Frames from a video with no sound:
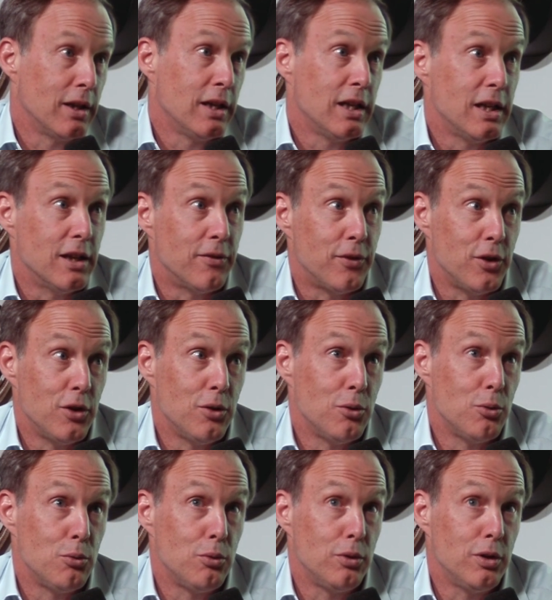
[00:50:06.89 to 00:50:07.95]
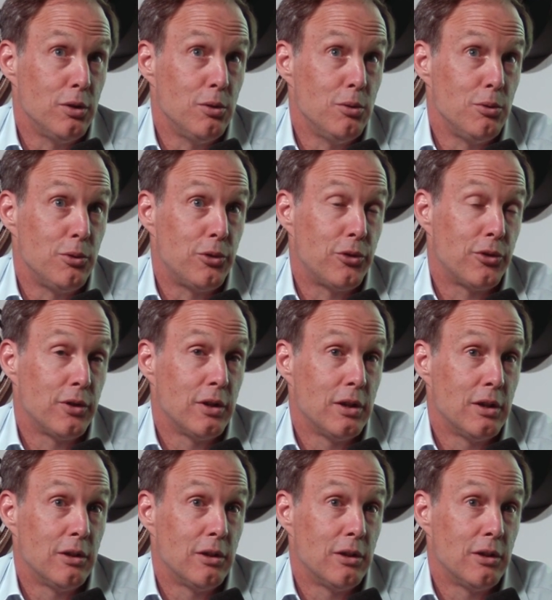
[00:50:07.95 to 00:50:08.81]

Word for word: yeah if you lose